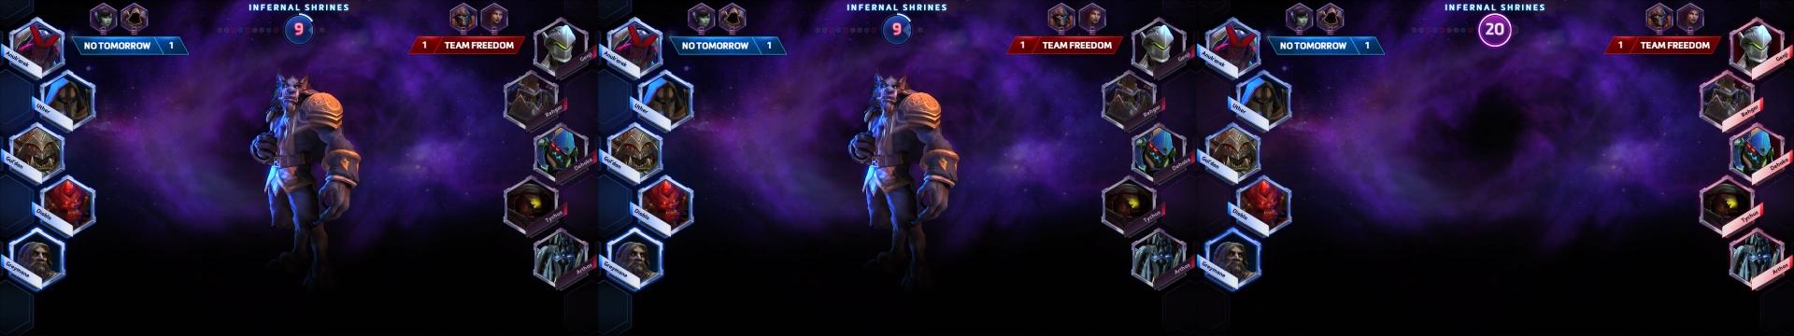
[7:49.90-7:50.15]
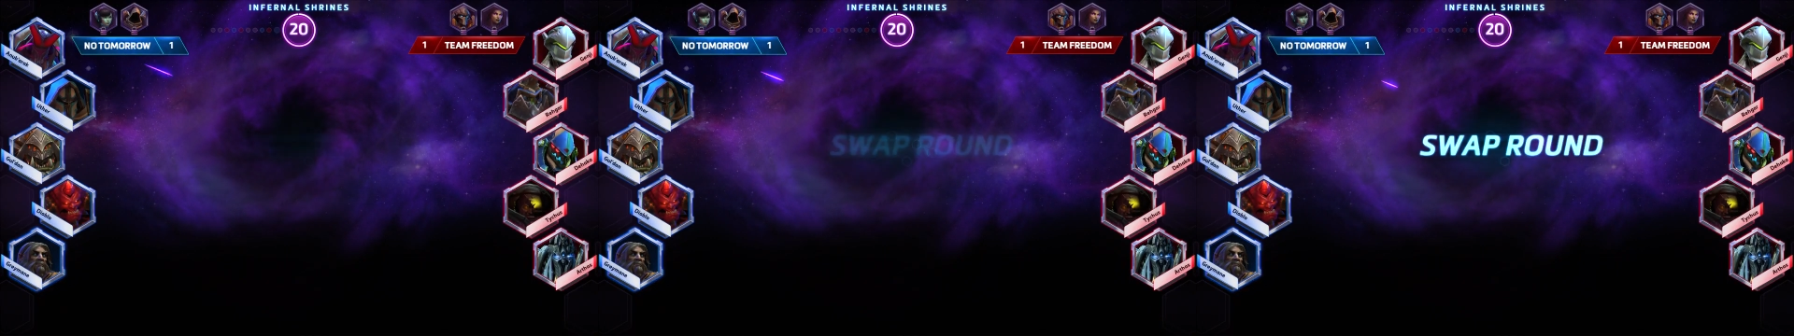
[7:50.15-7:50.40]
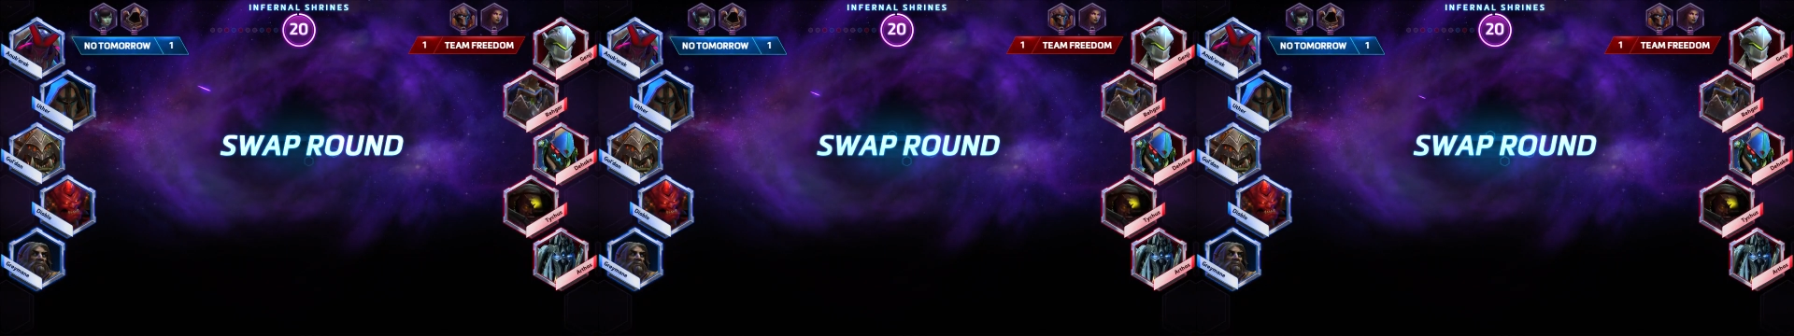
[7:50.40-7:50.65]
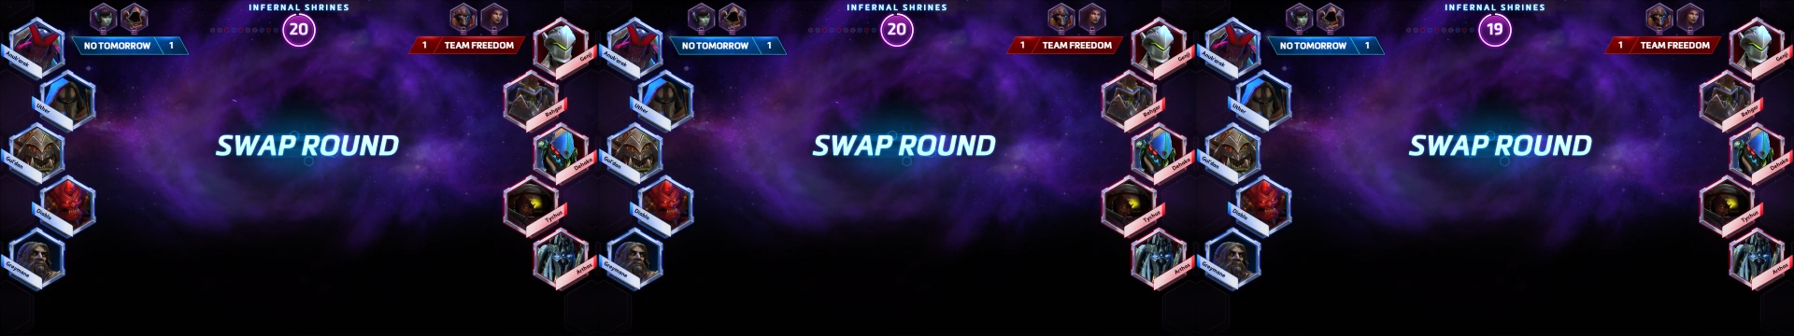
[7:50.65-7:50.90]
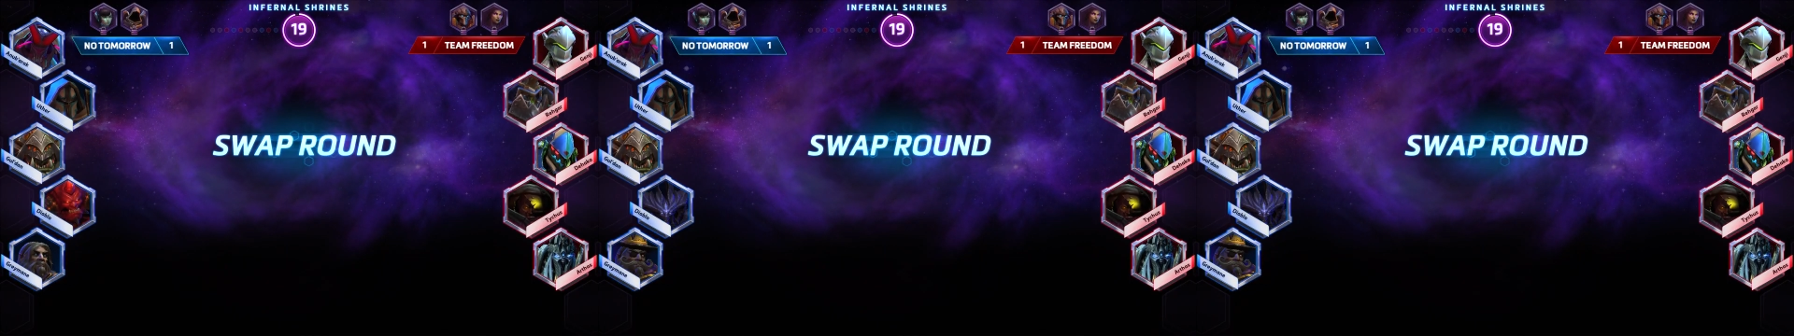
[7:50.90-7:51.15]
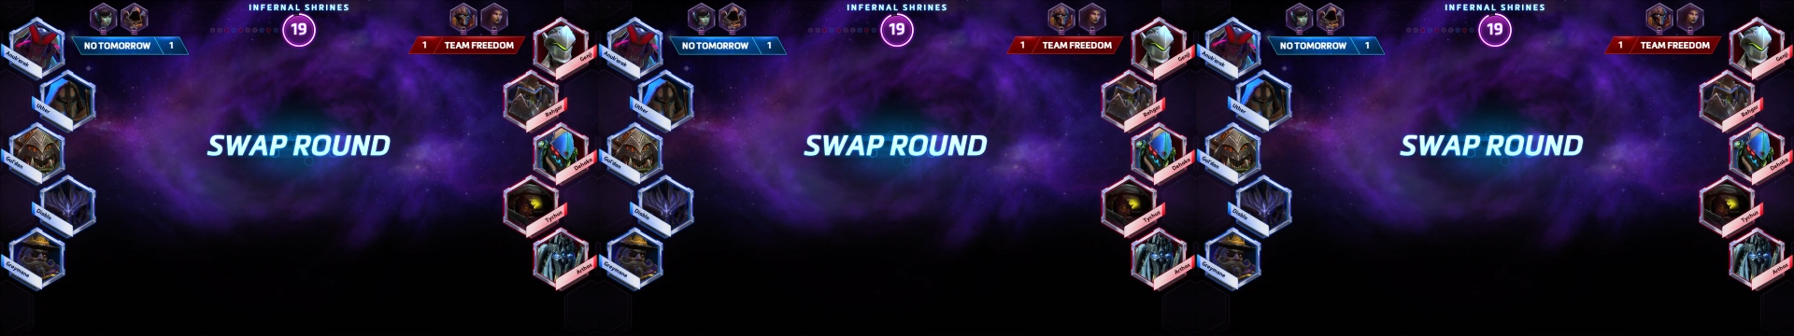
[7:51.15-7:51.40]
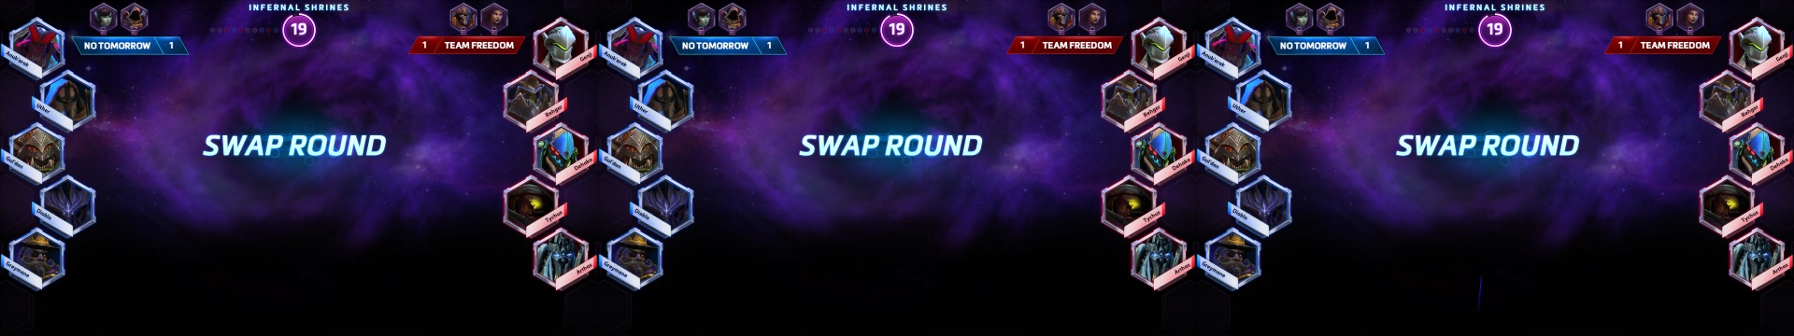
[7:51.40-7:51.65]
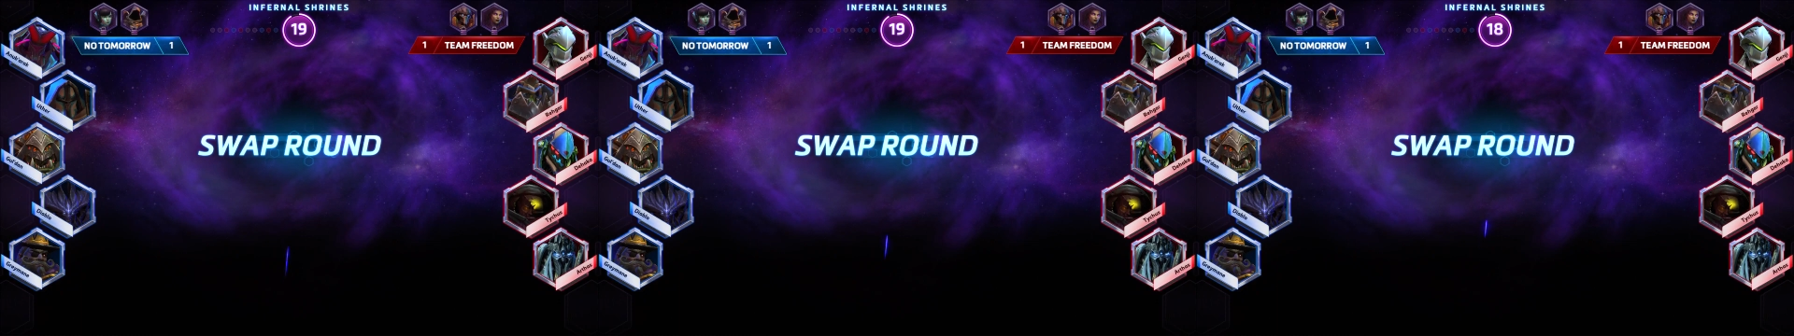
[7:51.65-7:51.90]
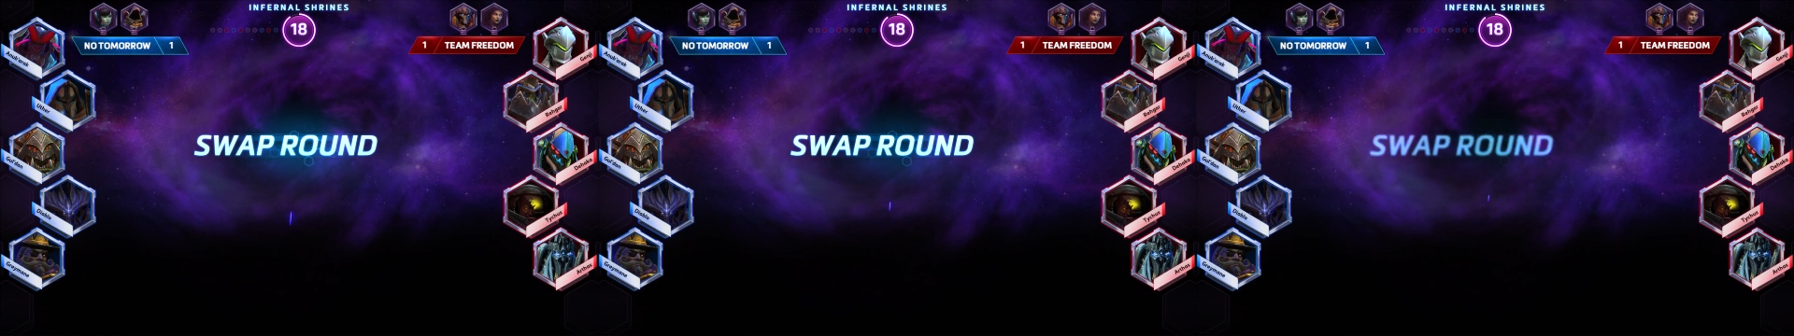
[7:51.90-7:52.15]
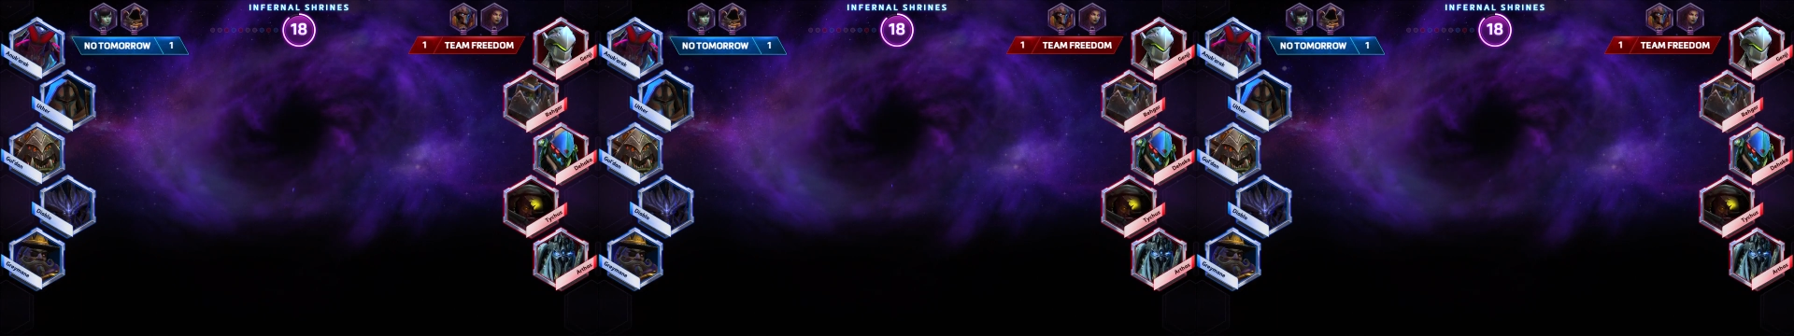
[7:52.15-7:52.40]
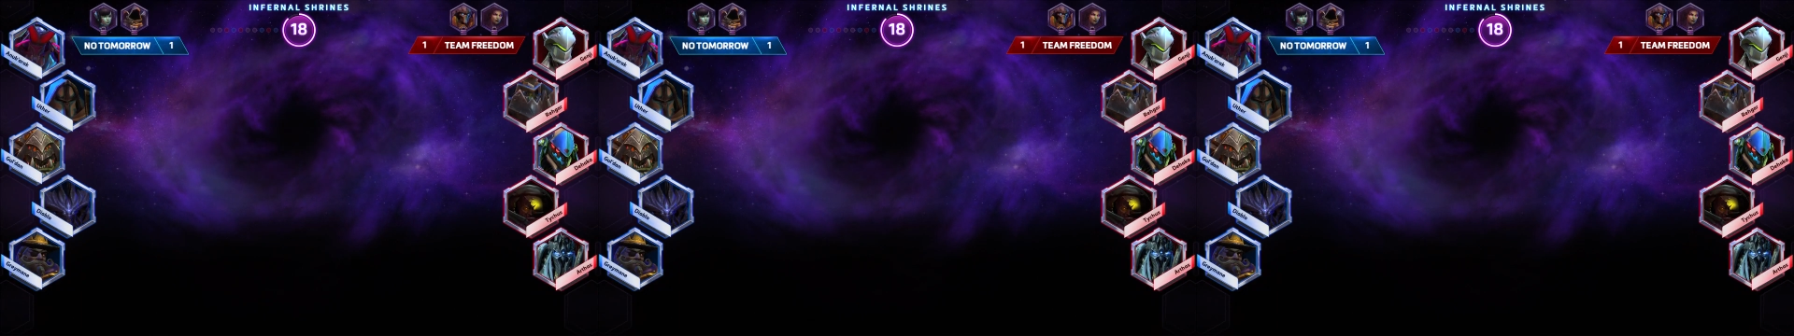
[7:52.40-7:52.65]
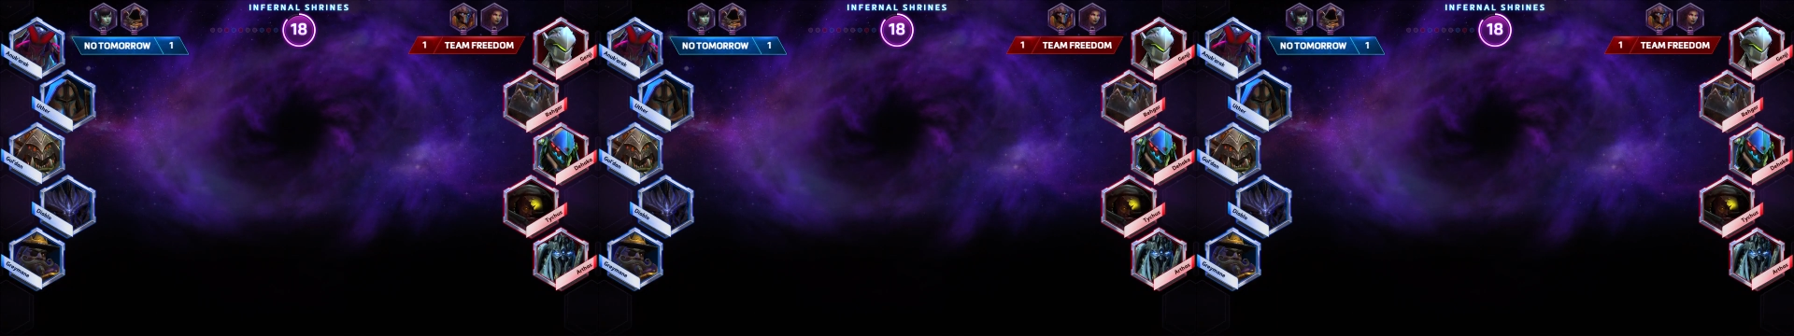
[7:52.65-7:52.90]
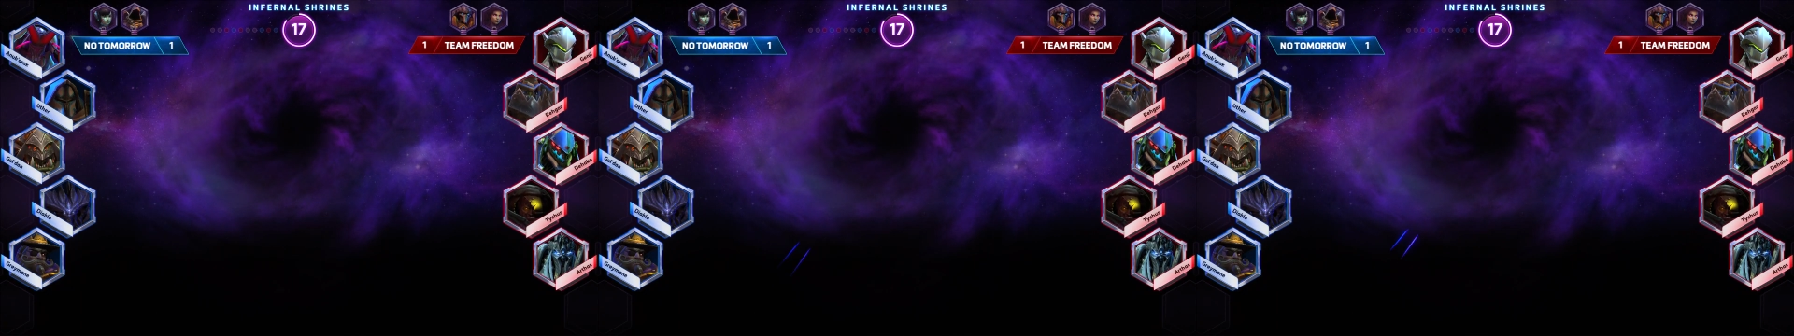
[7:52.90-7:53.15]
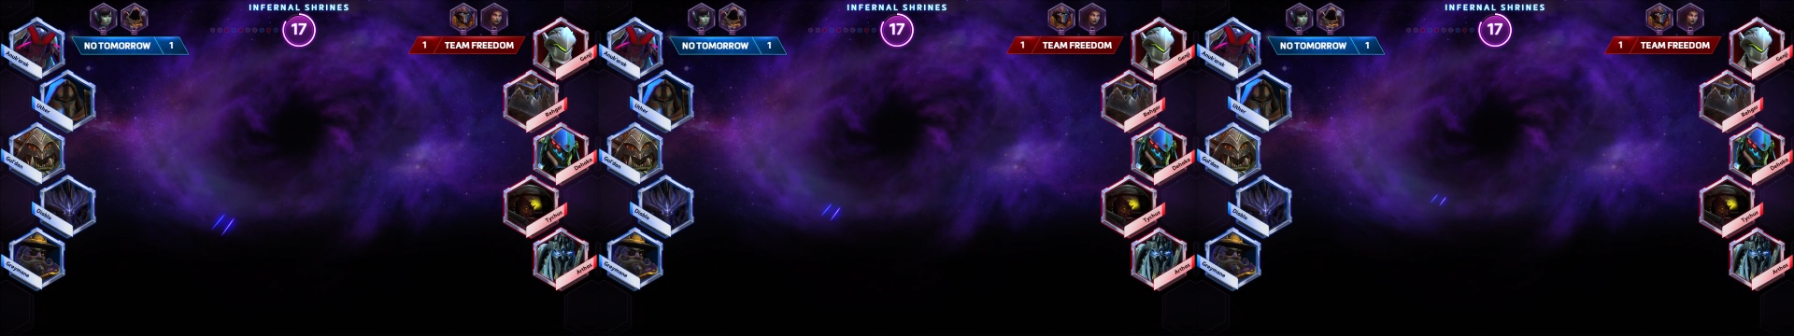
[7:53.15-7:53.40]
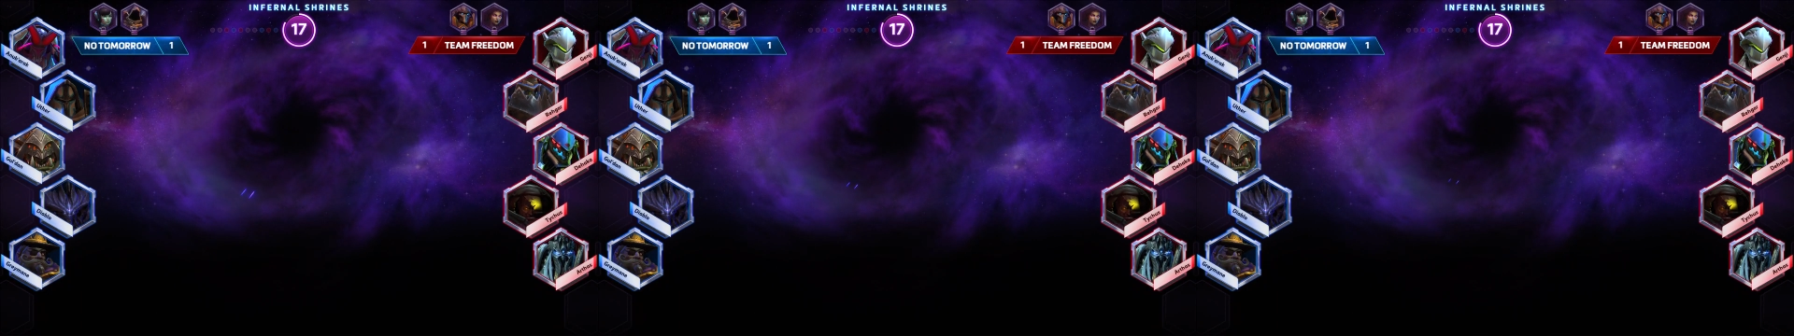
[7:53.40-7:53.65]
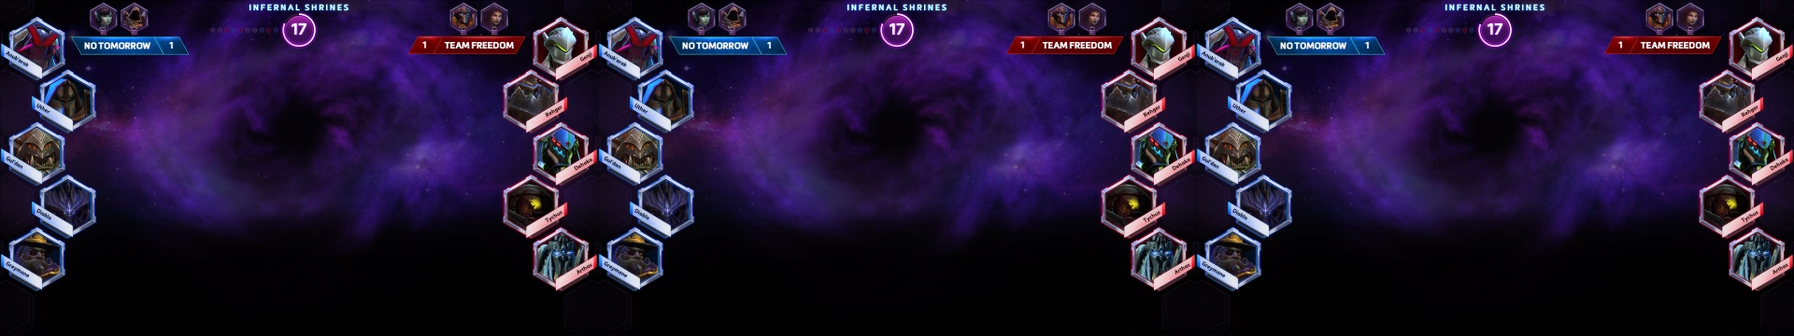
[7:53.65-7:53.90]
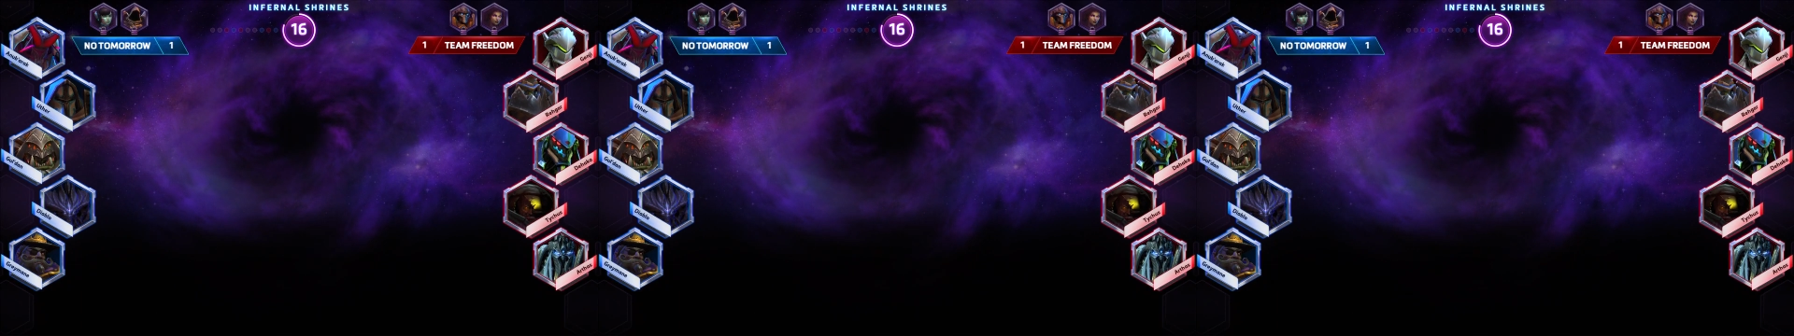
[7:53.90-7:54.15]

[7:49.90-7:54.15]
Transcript: Nobody's mouth can be seen.